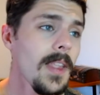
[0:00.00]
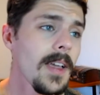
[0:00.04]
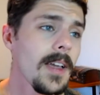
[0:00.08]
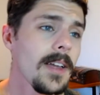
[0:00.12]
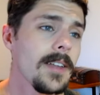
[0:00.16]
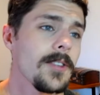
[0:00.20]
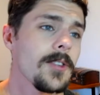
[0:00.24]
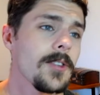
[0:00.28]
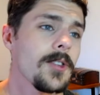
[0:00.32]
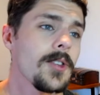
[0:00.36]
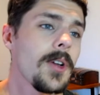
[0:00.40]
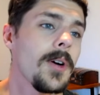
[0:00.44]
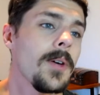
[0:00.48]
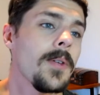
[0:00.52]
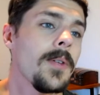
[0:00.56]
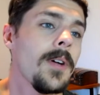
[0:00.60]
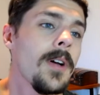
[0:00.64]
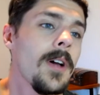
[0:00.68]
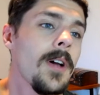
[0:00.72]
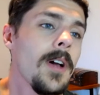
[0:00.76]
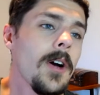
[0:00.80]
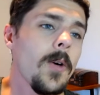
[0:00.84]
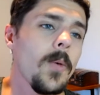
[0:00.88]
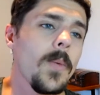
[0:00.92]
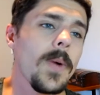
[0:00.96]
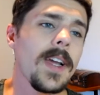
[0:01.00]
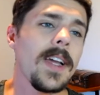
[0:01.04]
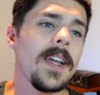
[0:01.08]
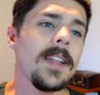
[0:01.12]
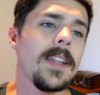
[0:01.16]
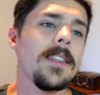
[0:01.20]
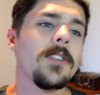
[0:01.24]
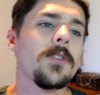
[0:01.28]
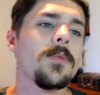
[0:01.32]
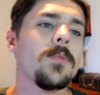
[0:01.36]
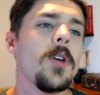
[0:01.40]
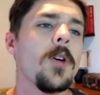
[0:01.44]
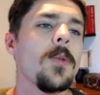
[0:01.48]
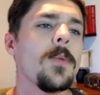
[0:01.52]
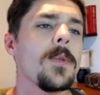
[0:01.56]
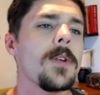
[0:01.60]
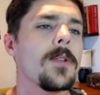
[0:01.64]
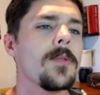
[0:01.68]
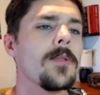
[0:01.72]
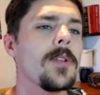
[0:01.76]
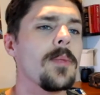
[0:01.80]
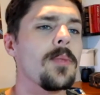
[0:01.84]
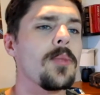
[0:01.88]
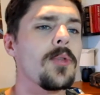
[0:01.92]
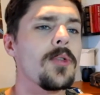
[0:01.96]
And so we get this moment
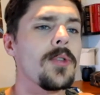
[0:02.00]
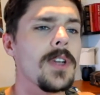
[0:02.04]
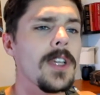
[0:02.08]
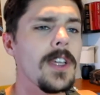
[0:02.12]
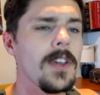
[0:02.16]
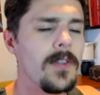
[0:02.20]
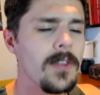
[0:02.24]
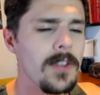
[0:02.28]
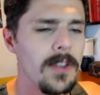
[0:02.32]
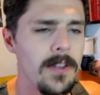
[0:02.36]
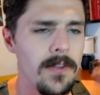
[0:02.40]
of reprieve